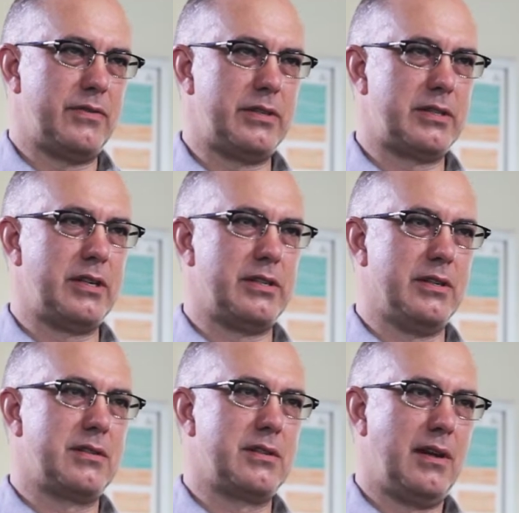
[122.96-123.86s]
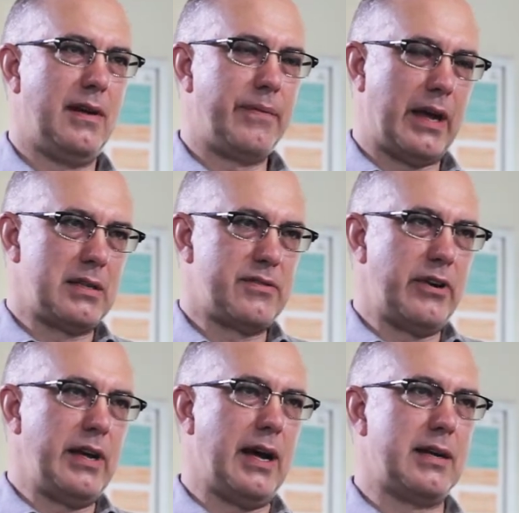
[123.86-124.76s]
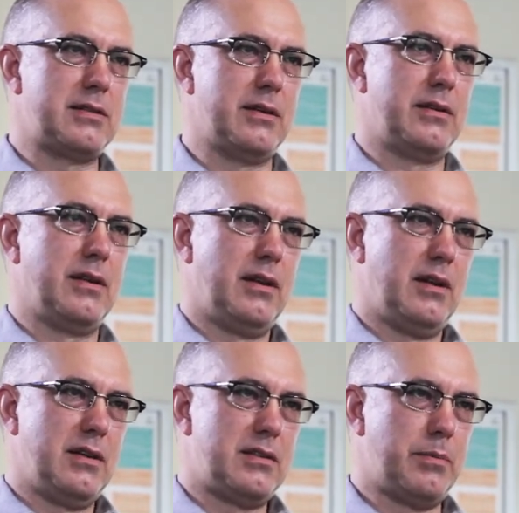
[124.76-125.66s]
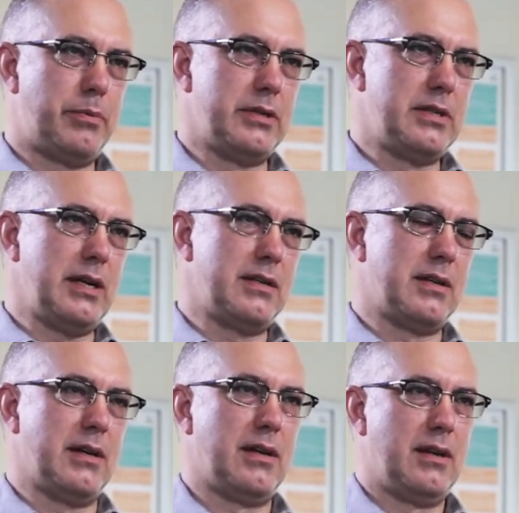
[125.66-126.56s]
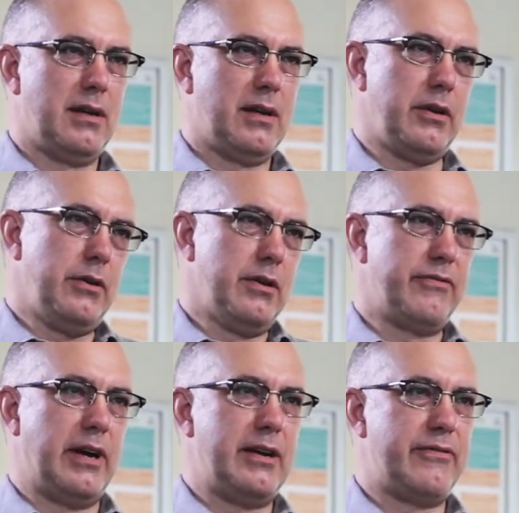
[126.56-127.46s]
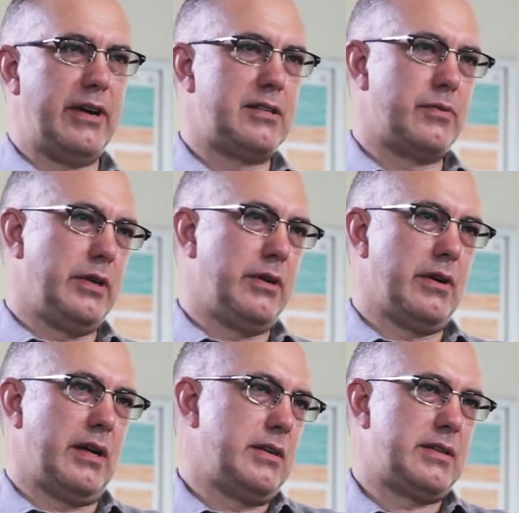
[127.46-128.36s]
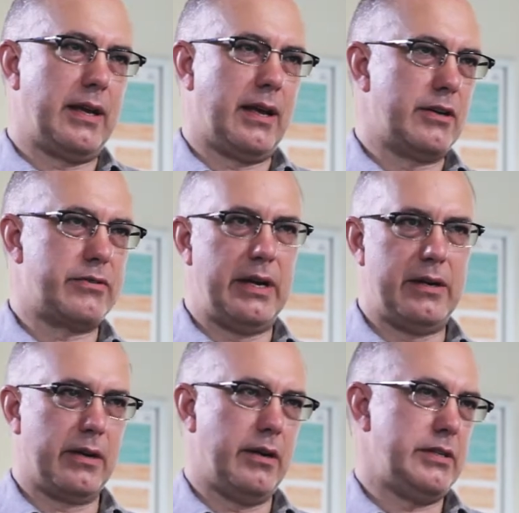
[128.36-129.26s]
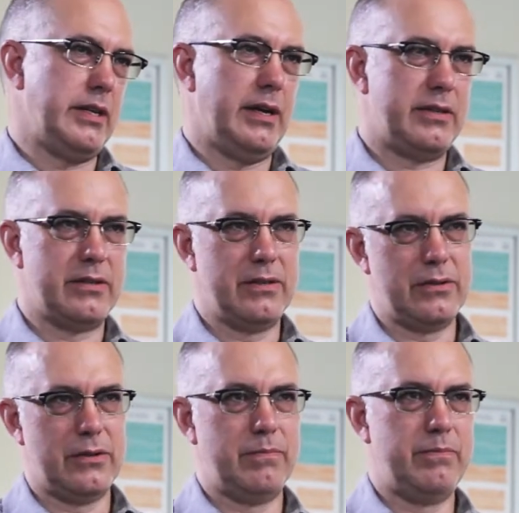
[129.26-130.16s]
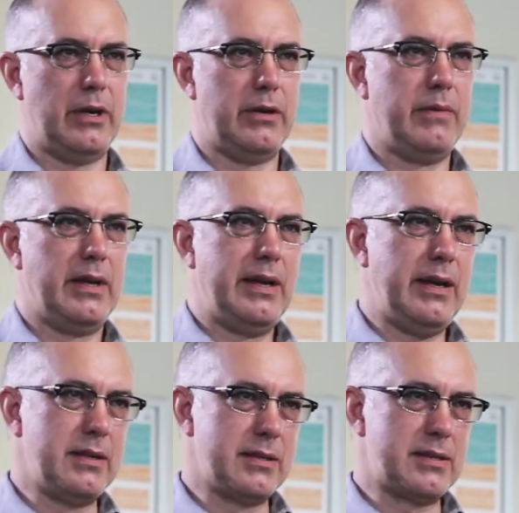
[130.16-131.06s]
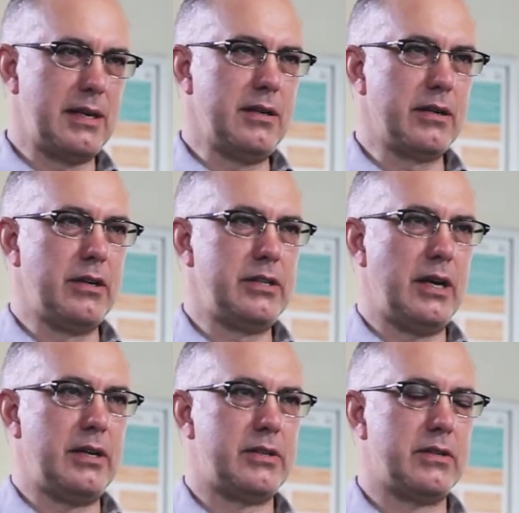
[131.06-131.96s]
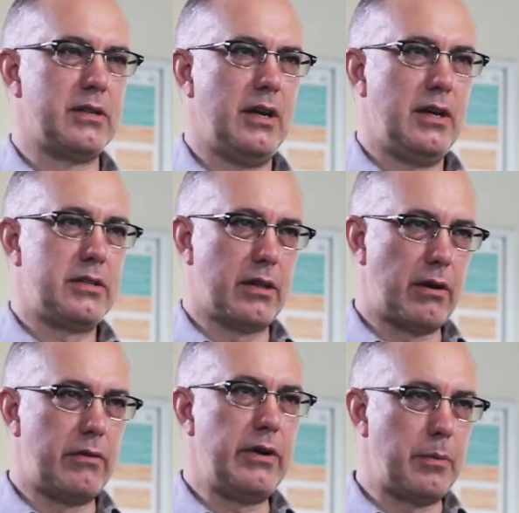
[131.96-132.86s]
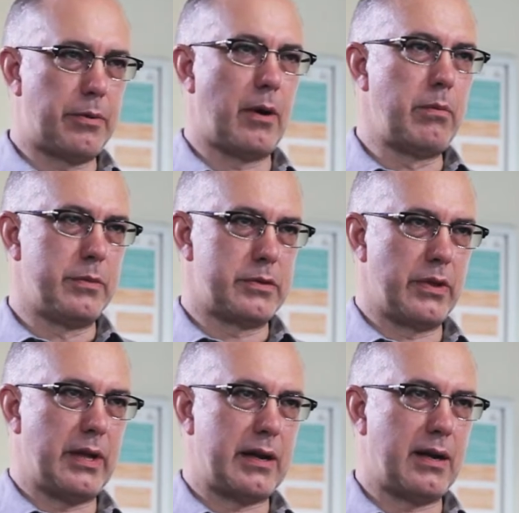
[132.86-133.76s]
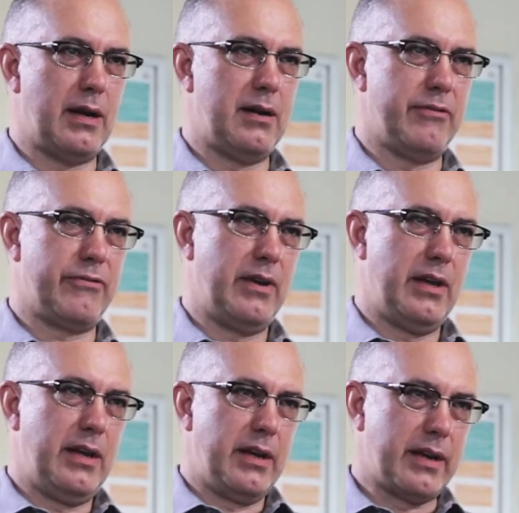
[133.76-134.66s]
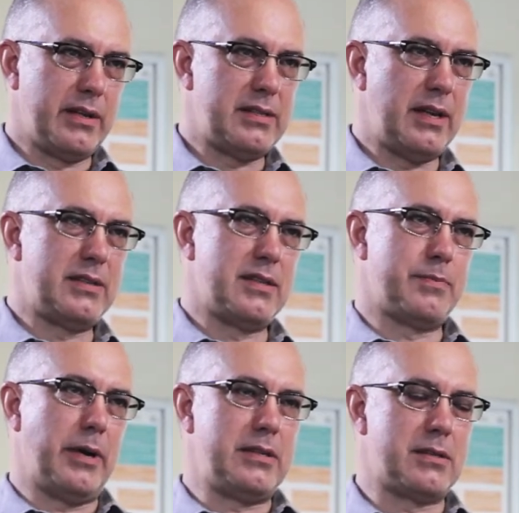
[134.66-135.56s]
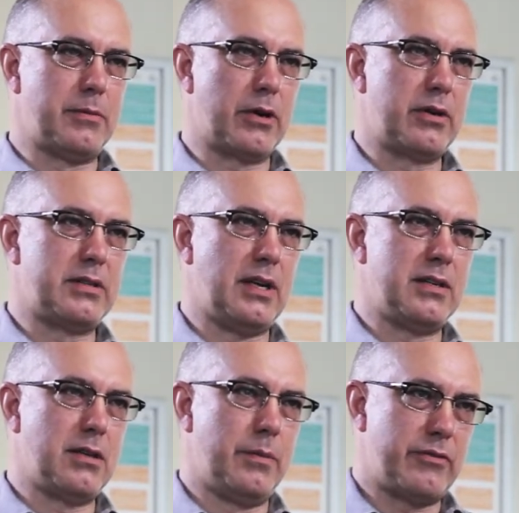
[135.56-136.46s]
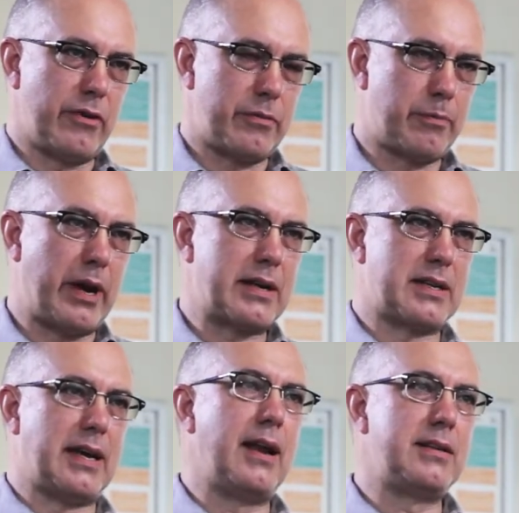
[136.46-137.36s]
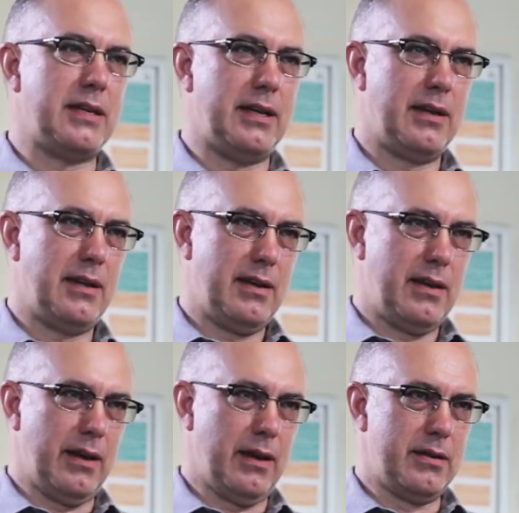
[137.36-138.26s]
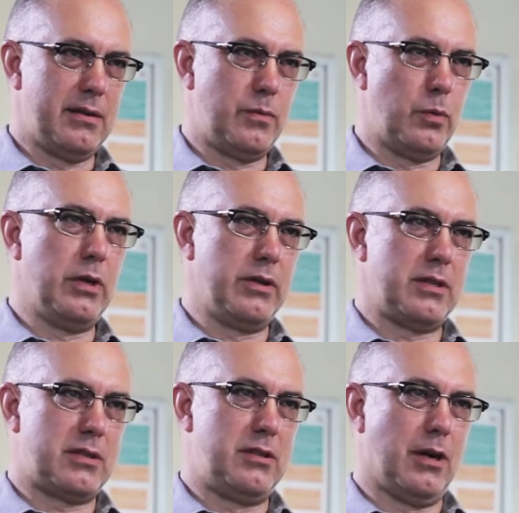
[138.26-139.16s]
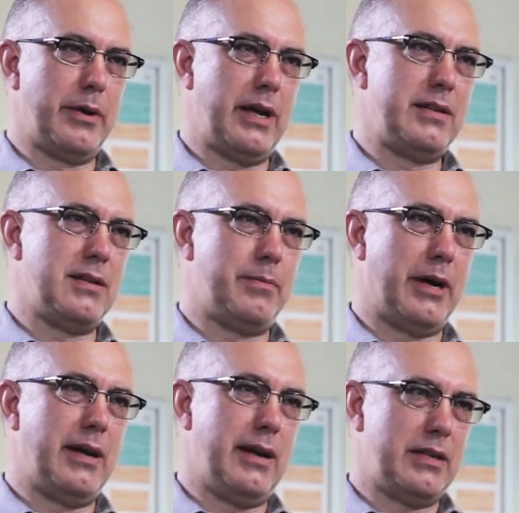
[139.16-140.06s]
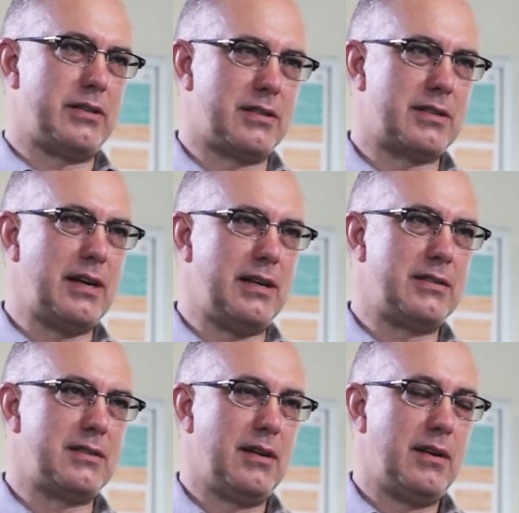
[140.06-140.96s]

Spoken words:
of decisions. And it's very hard to present a unified face when you're undertaking trade negotiations or, you know, interstate negotiations. So there are real problems with that kind of consensus-based democracy in terms of its practicality in a world that's dominated by nation states.